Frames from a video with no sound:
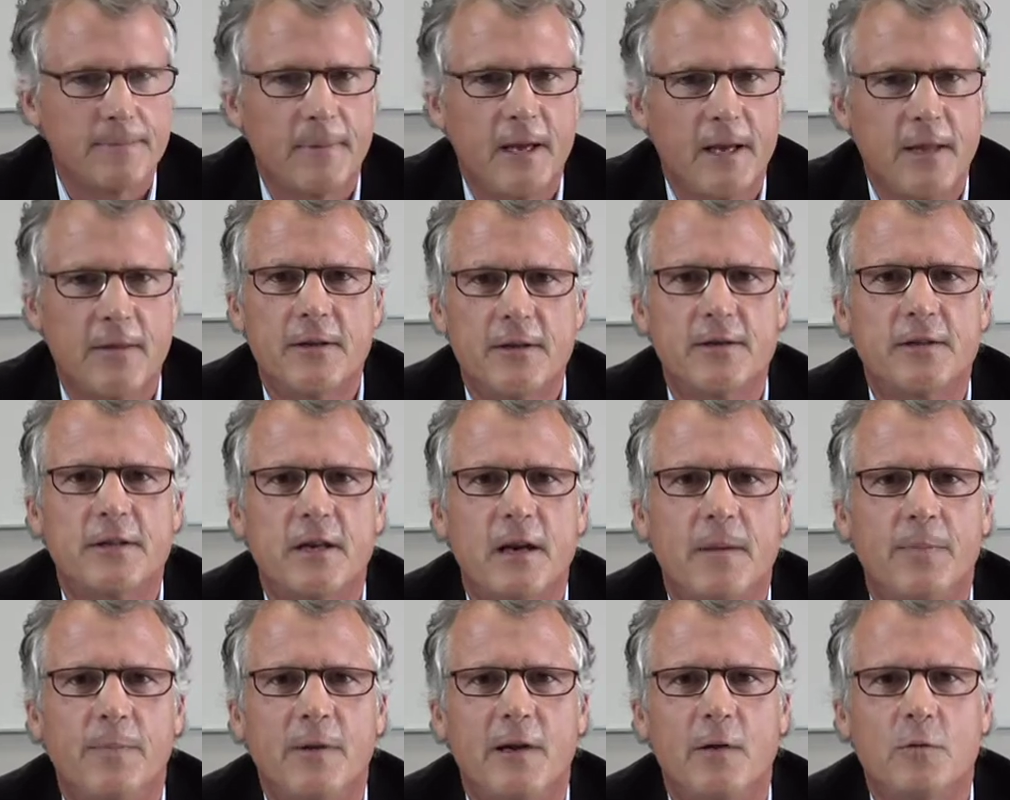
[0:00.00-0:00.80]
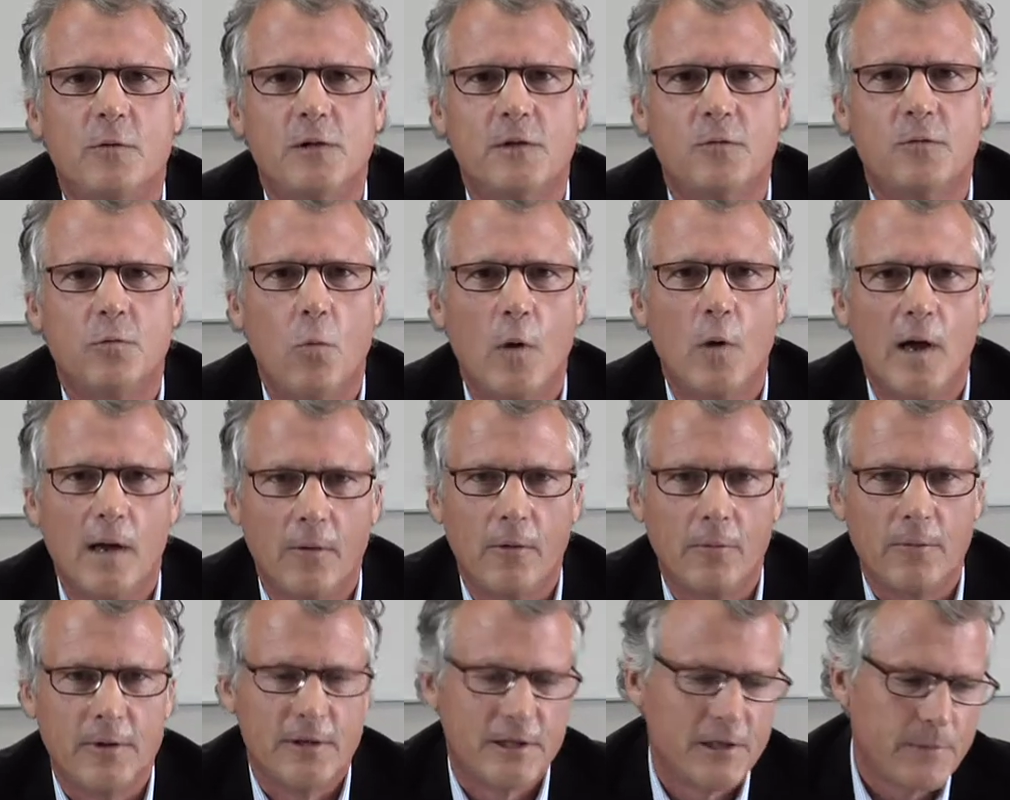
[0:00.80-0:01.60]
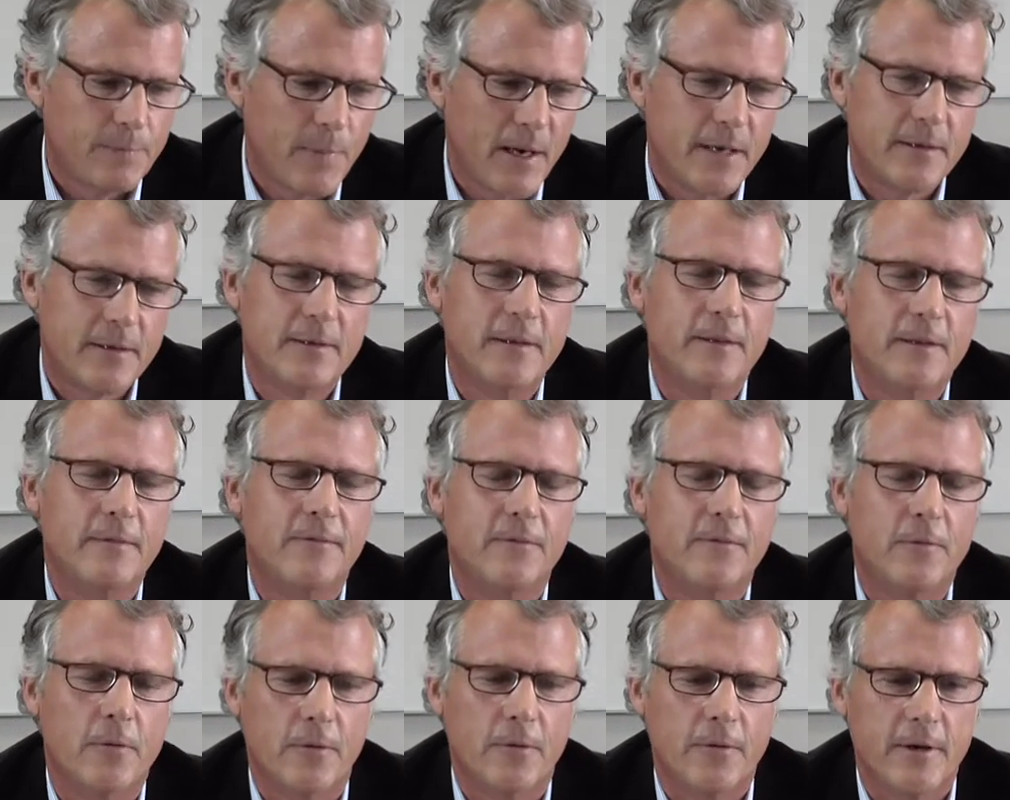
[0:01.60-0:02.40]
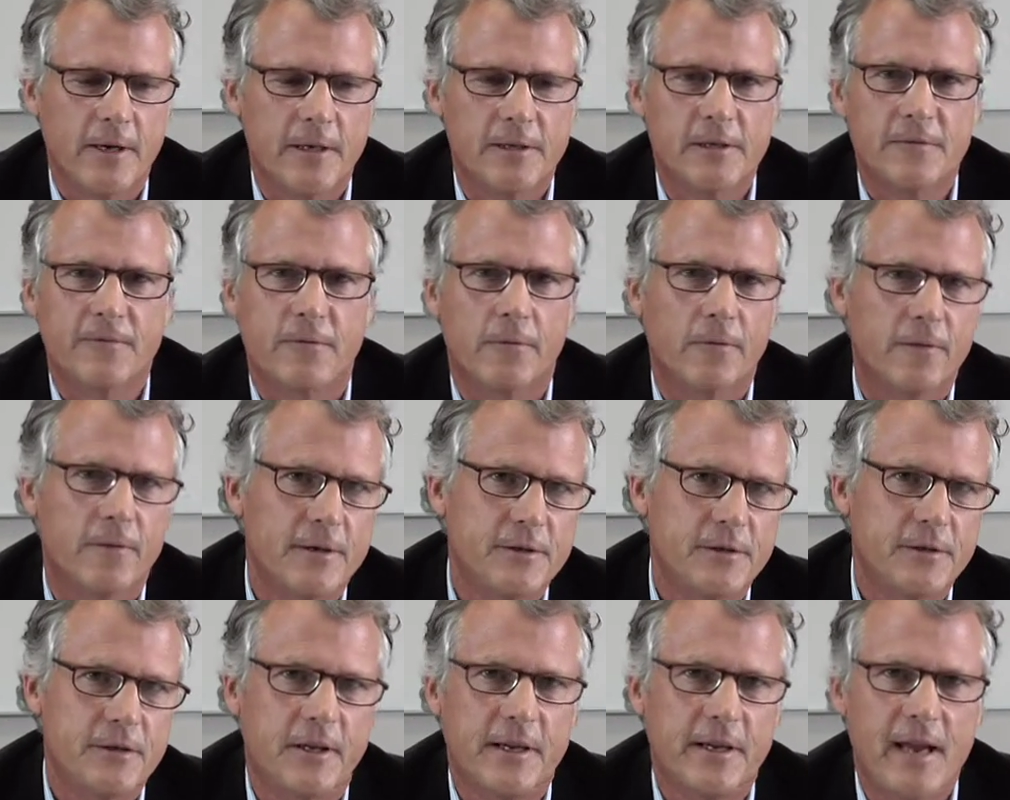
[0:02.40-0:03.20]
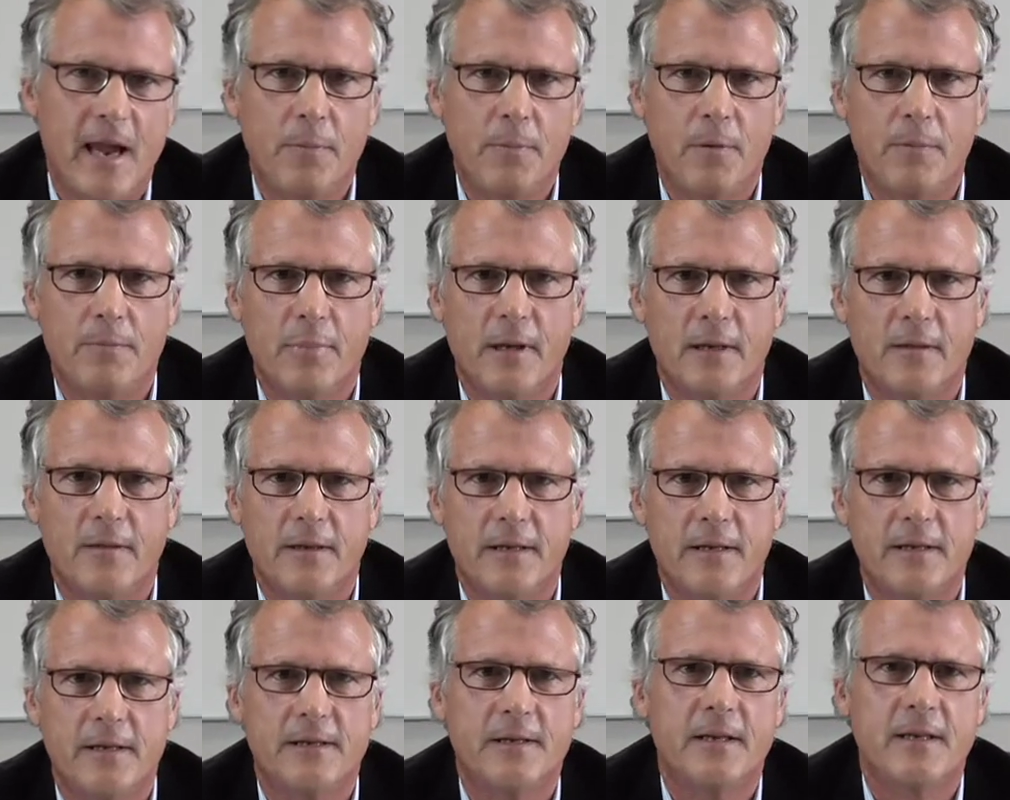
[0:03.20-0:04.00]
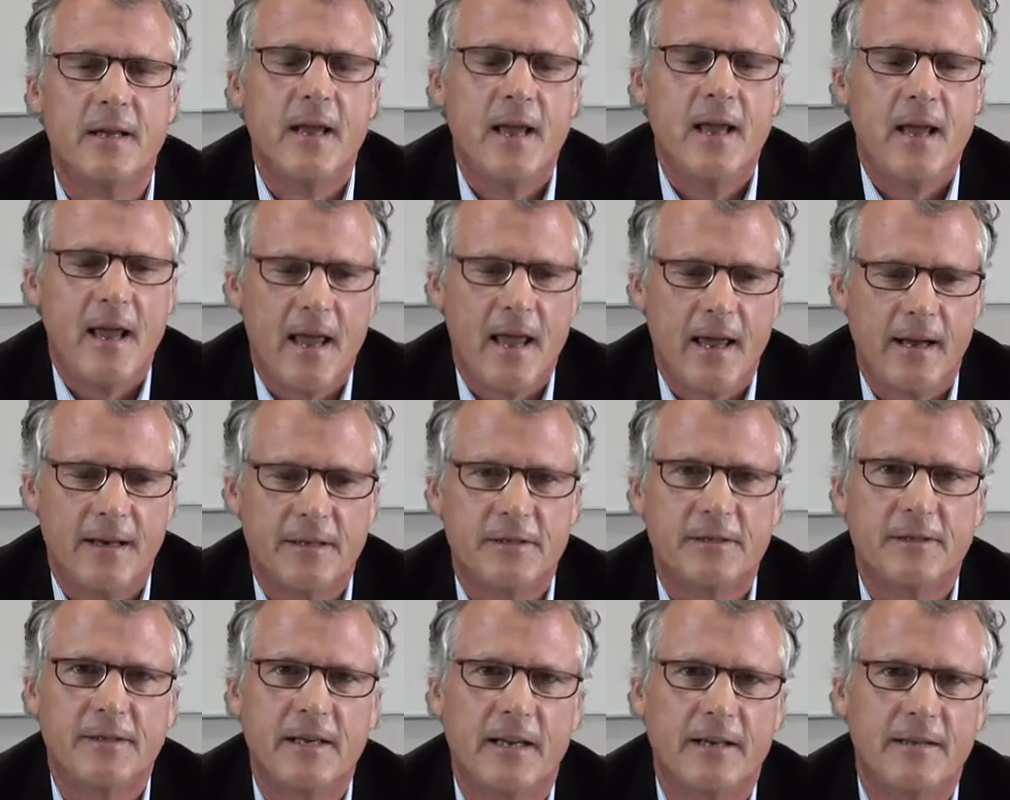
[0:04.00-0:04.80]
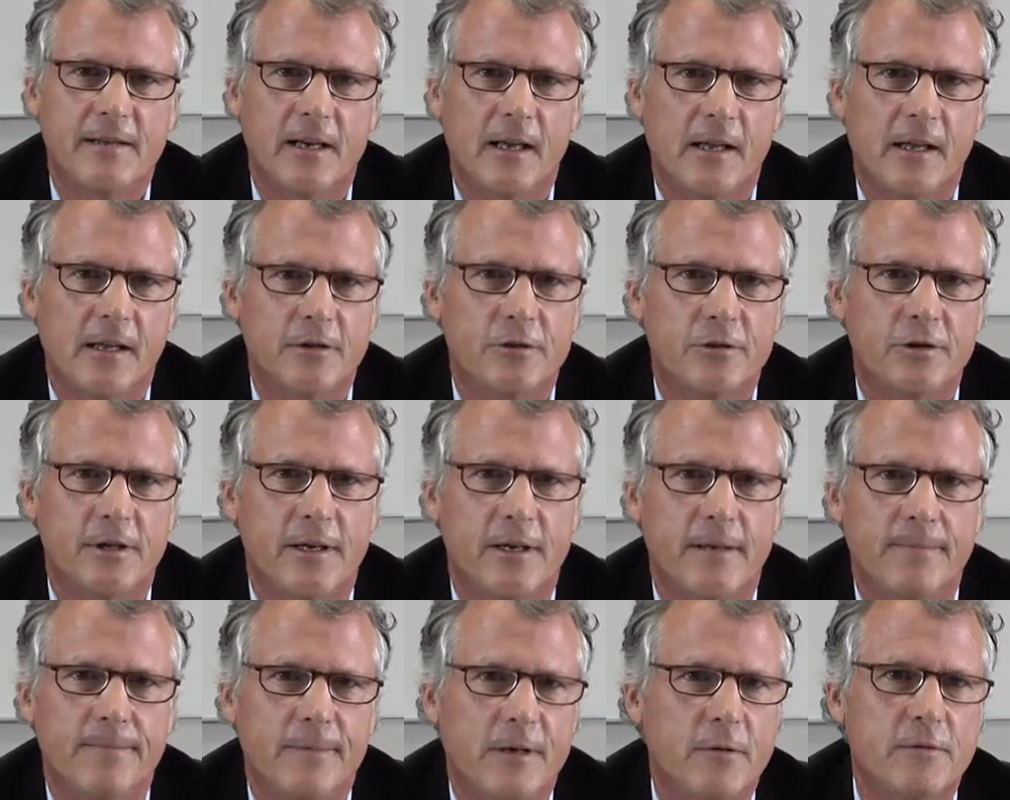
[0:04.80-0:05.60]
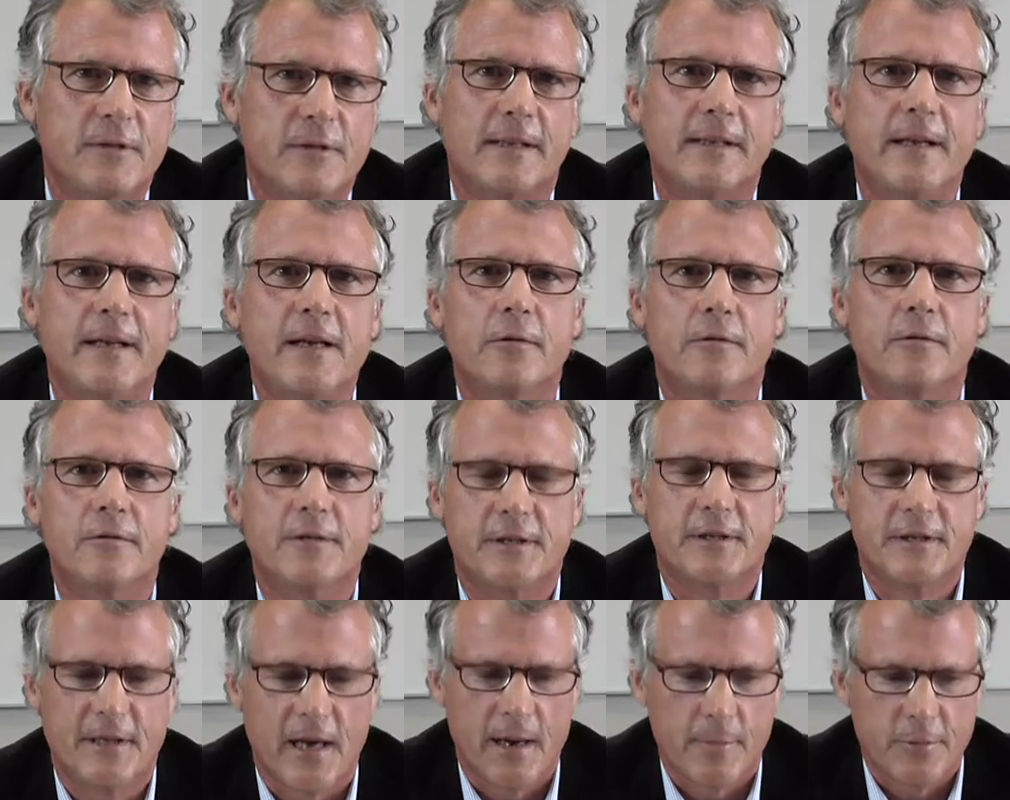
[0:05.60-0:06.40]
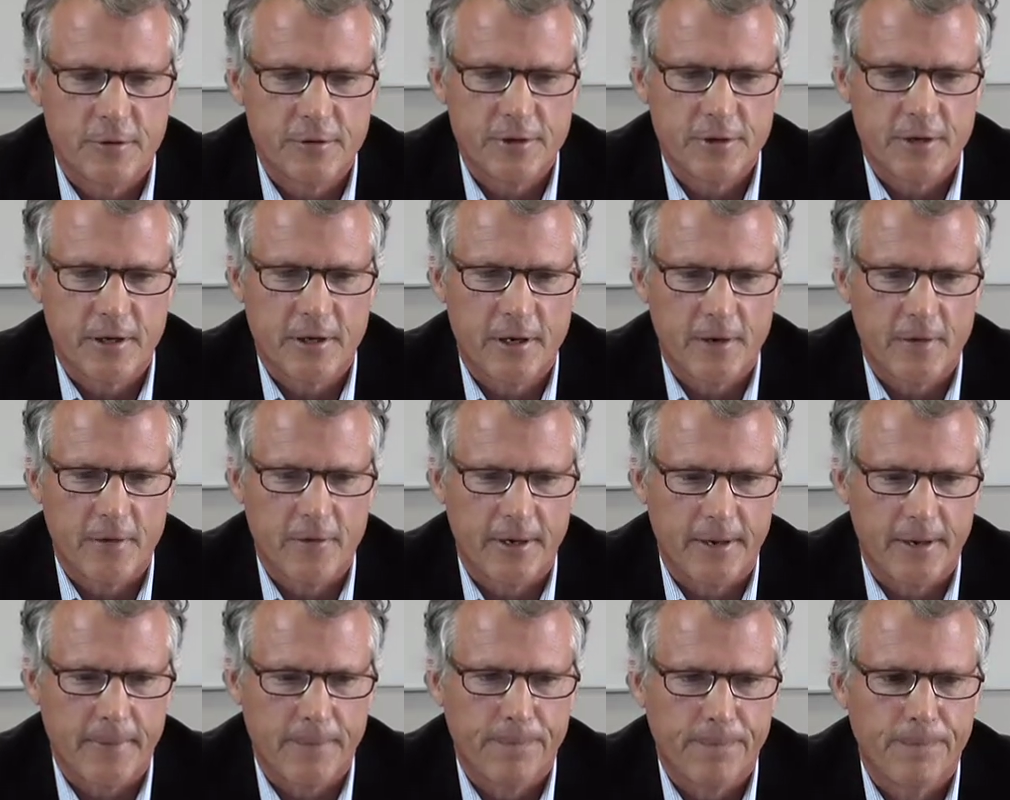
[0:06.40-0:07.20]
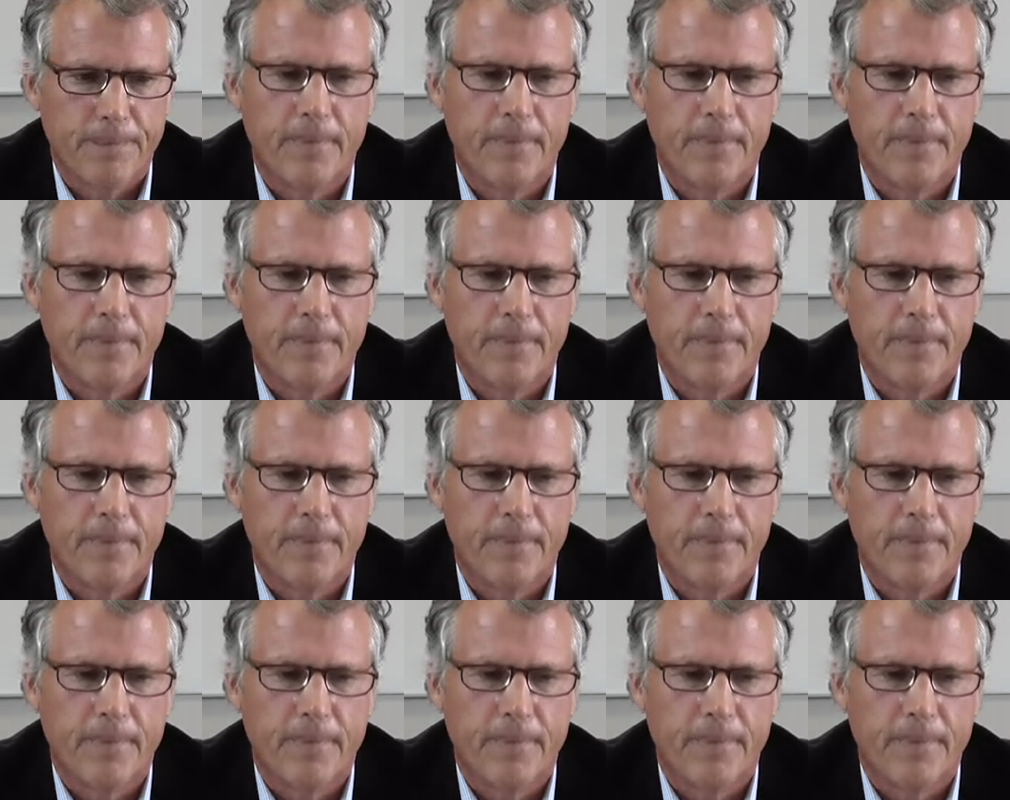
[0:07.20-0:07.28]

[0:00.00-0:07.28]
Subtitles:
And this company was well respected for its forensic capabilities and its technology. It was a leader in cybersecurity.